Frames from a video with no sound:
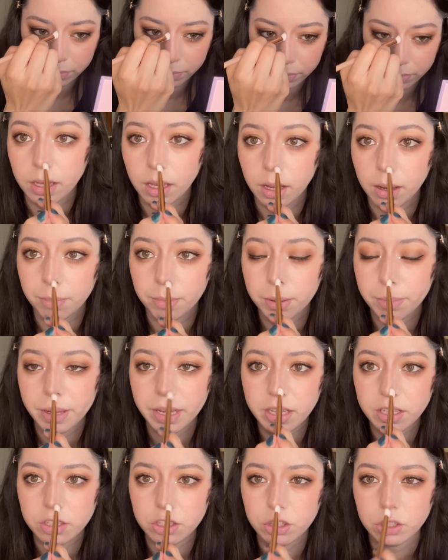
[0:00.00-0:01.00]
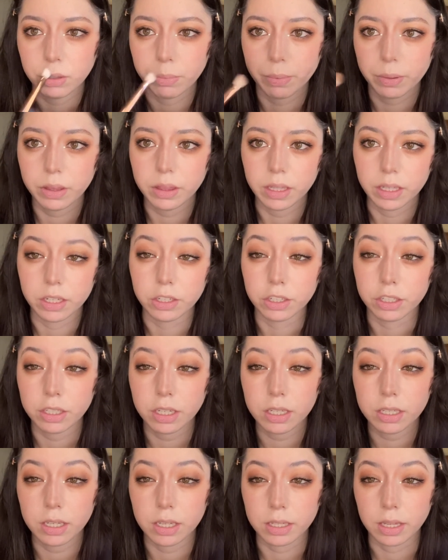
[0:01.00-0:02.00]
Yeah, I'm gonna make it super thin just
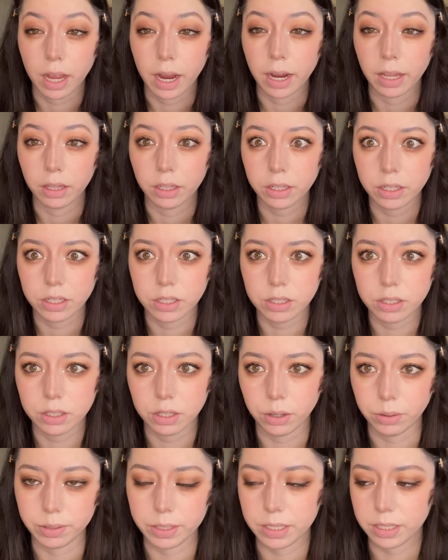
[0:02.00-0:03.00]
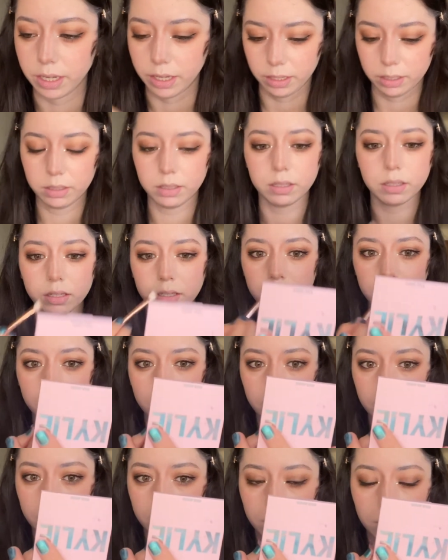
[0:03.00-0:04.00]
because this eye look is so intense.
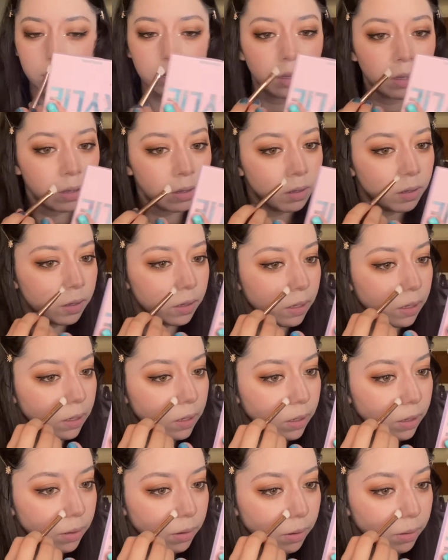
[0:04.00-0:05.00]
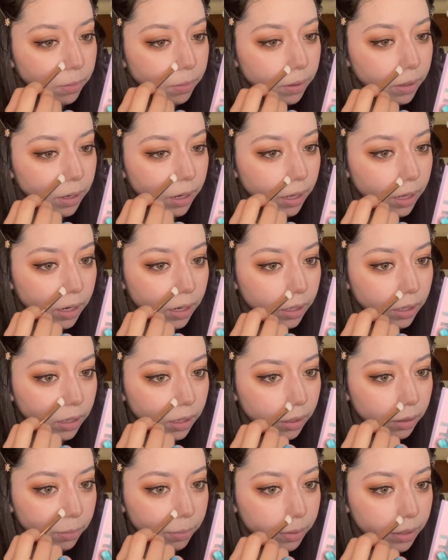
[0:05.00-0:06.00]
I'm gonna add a
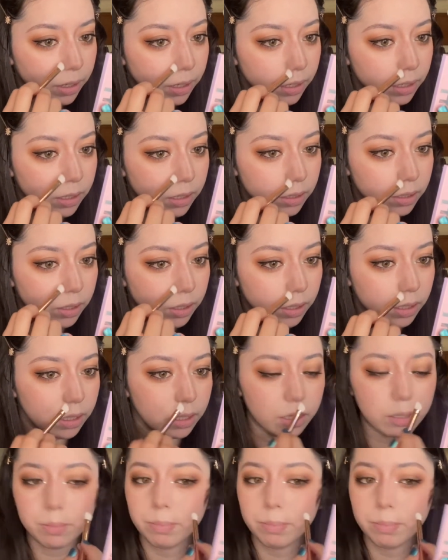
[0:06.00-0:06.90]
little bit to this